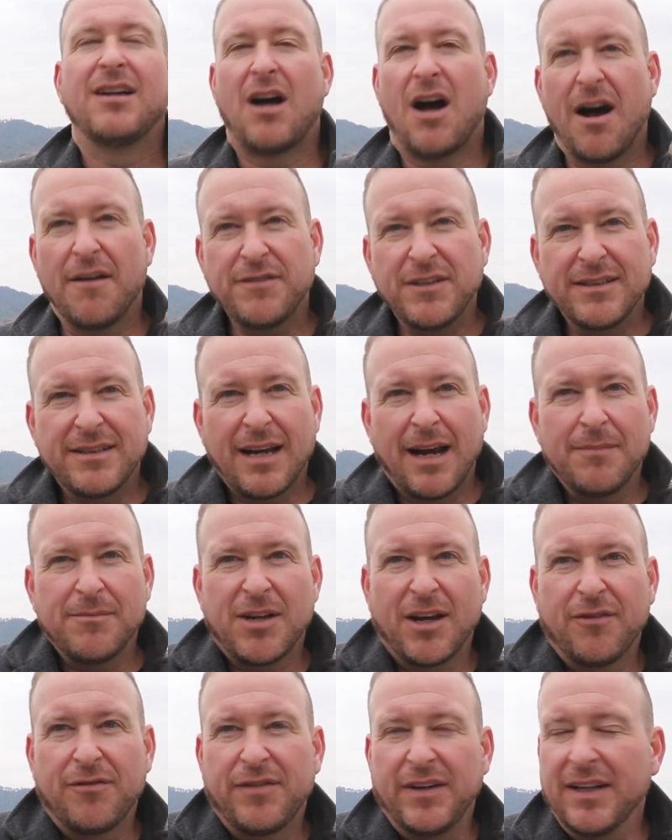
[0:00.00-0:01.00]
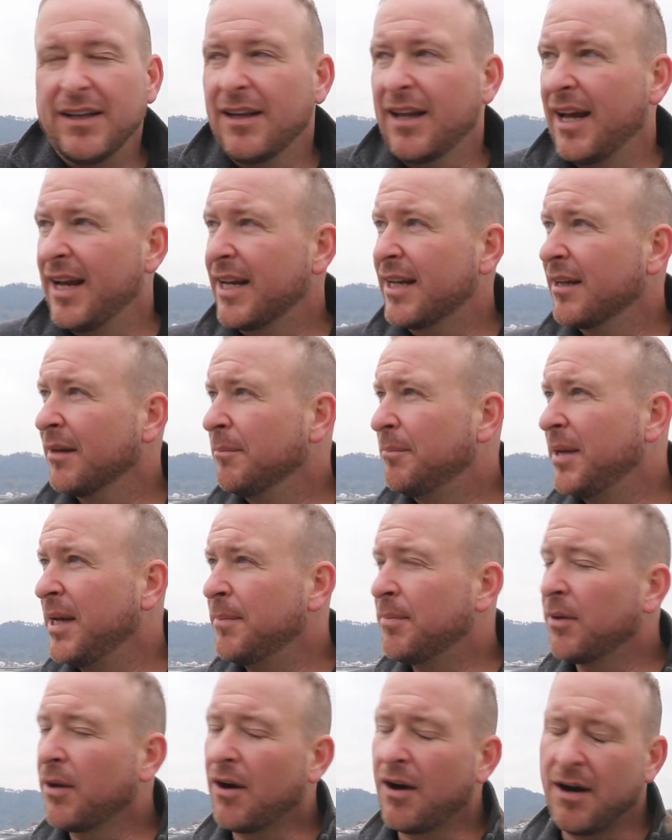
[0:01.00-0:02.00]
Oftentimes I'll feel like
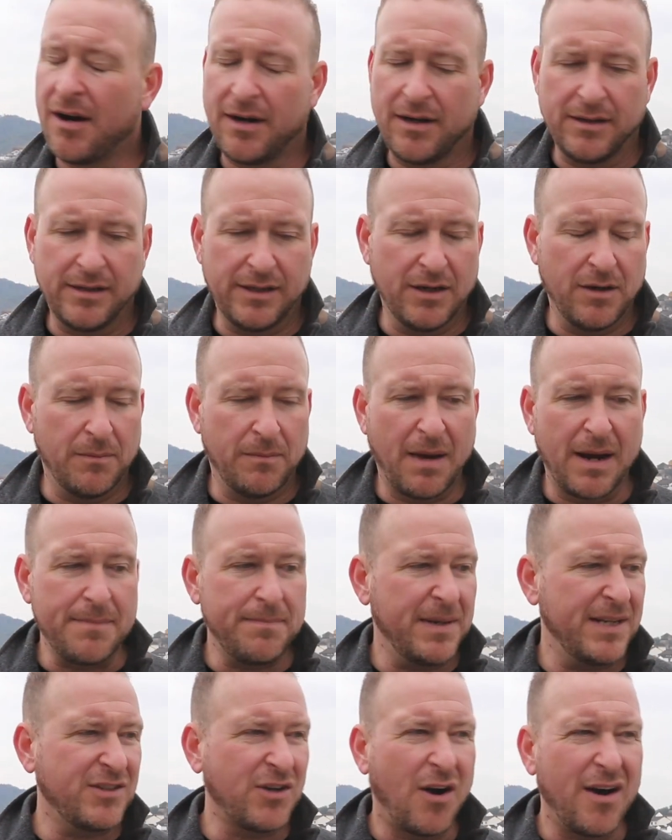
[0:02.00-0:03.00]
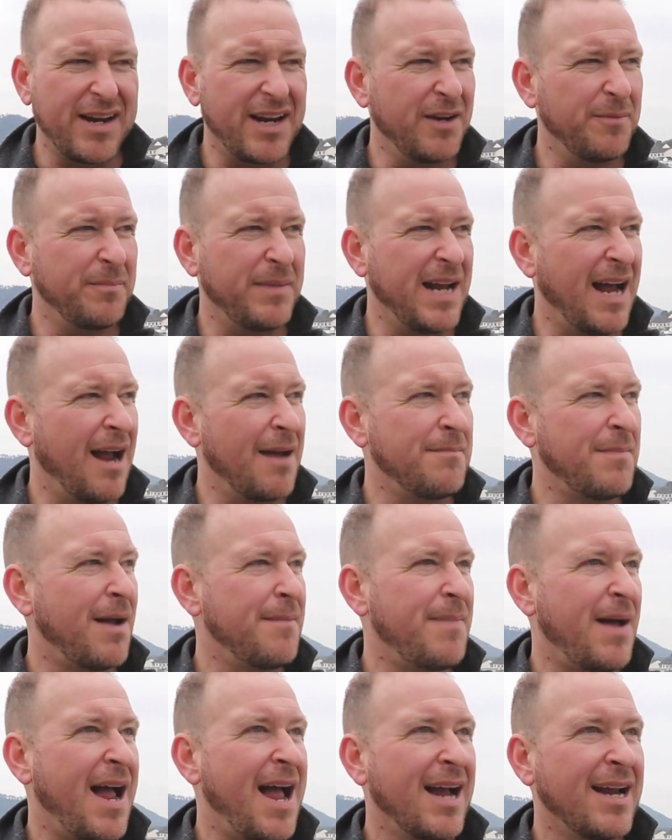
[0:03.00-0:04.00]
people are, you know, might be talking behind
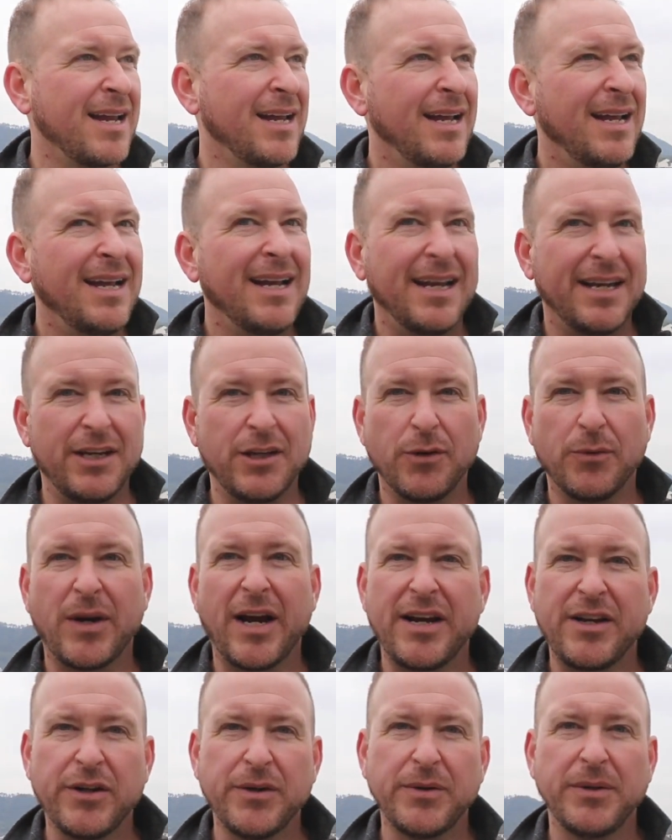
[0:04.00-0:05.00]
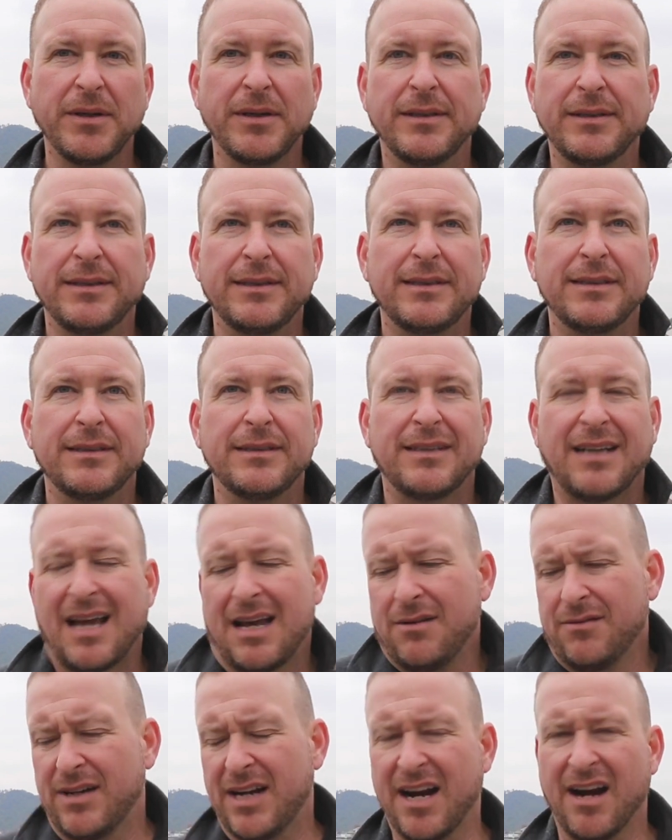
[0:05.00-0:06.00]
my back, and you know what I do?
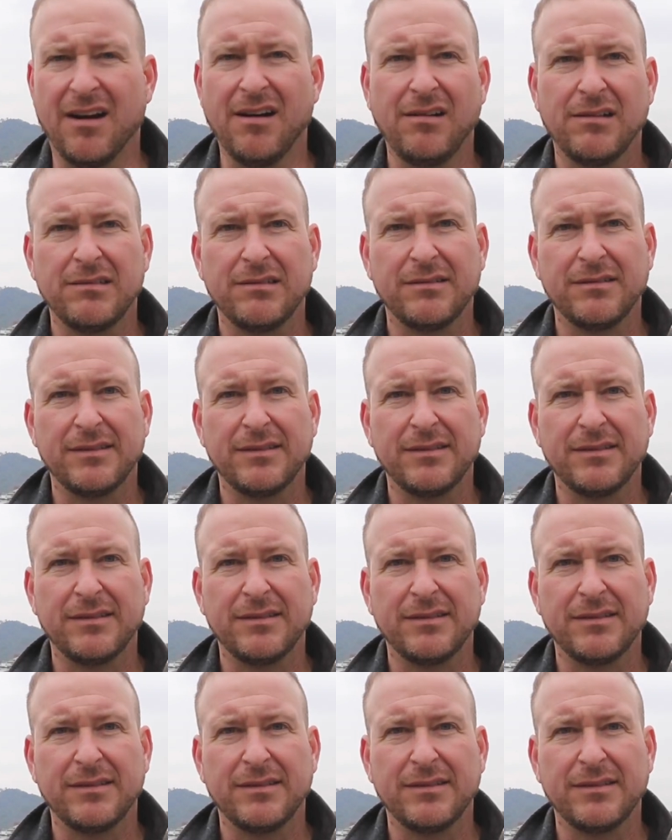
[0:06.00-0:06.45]
I don't care.